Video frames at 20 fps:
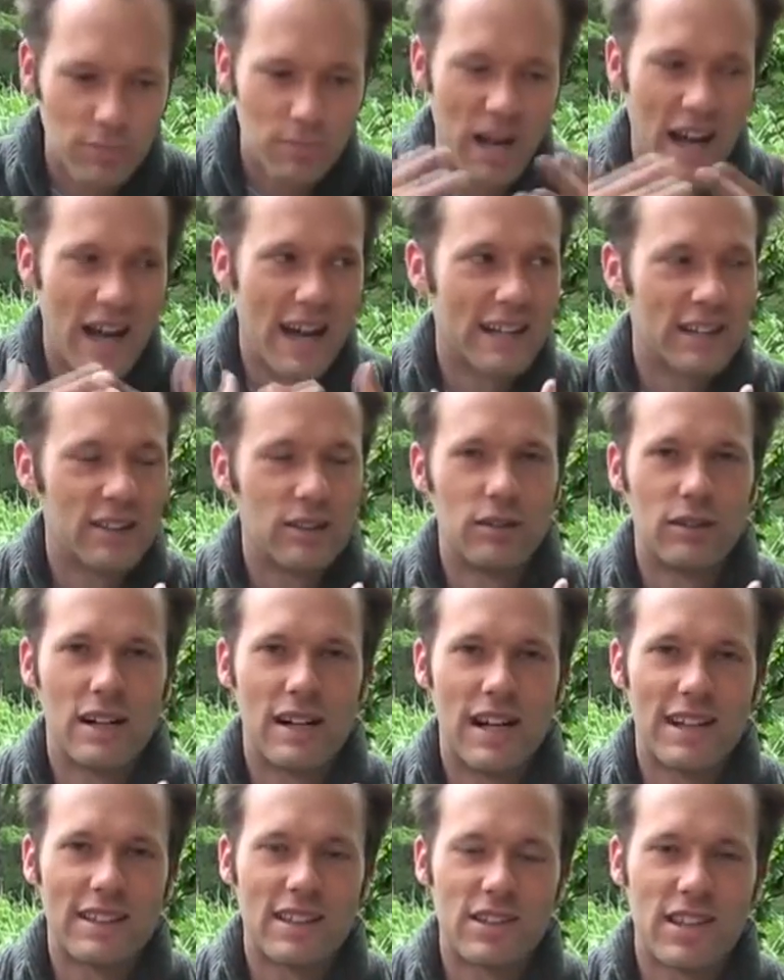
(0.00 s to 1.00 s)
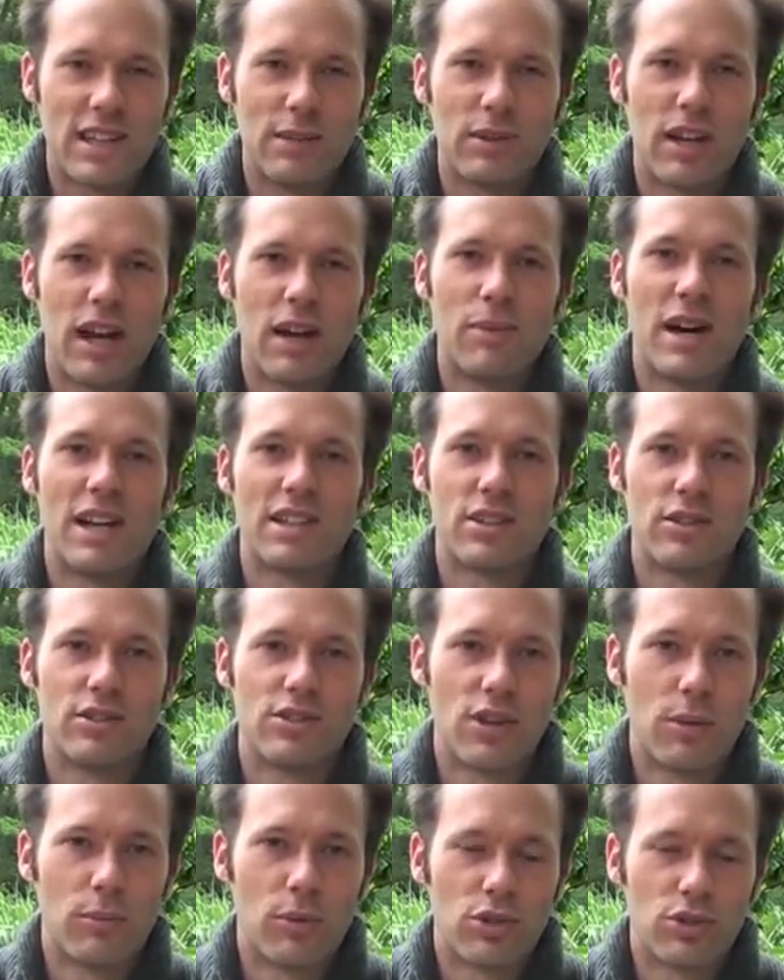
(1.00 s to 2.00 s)
combined at the same time as the
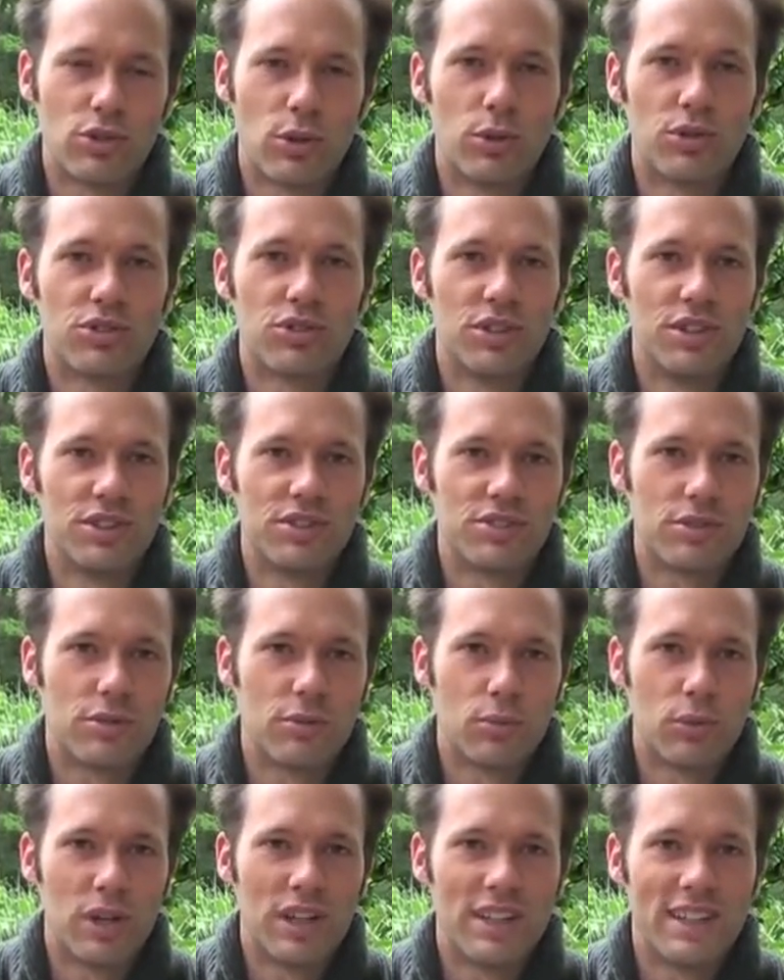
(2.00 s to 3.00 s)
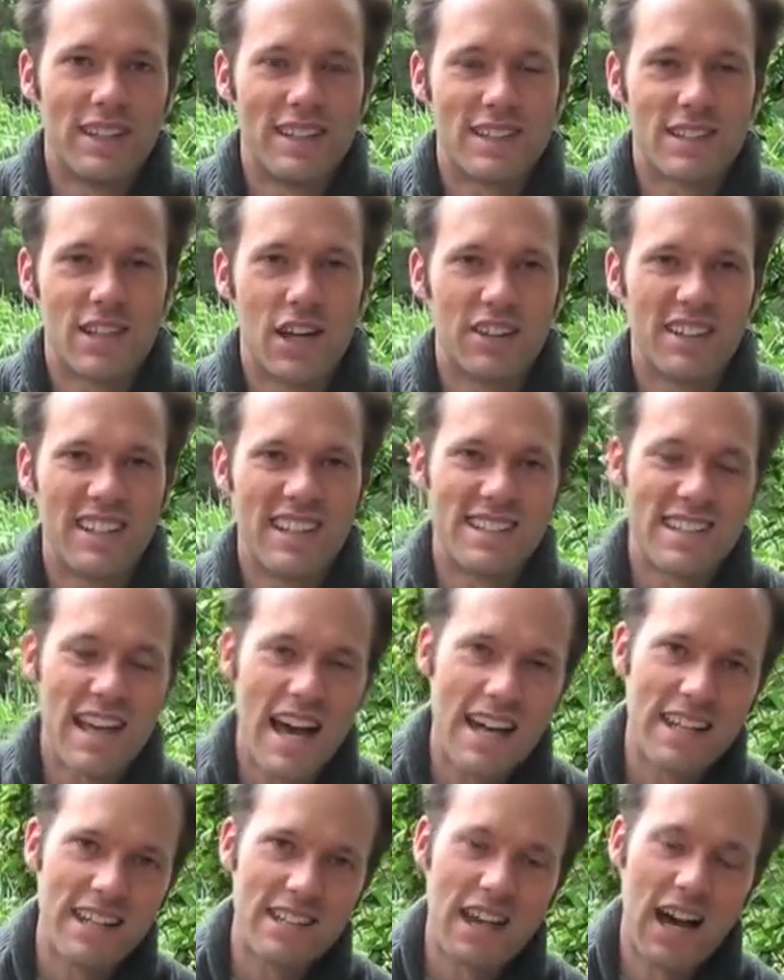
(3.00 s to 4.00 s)
summer solstice, when the sun is
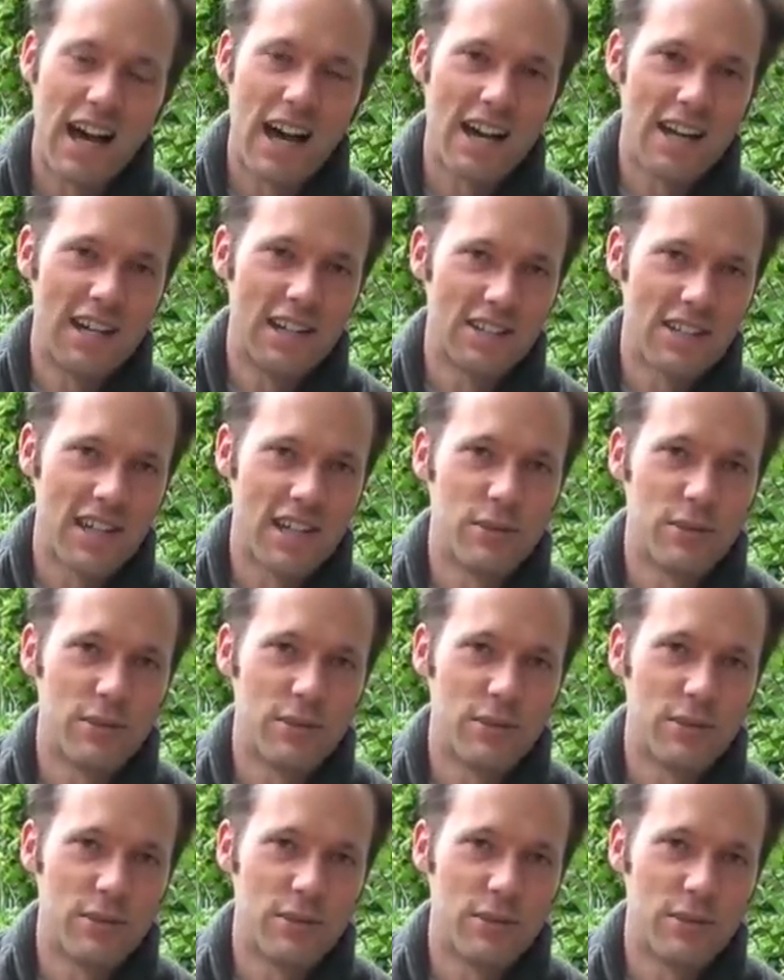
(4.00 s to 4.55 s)
at its highest.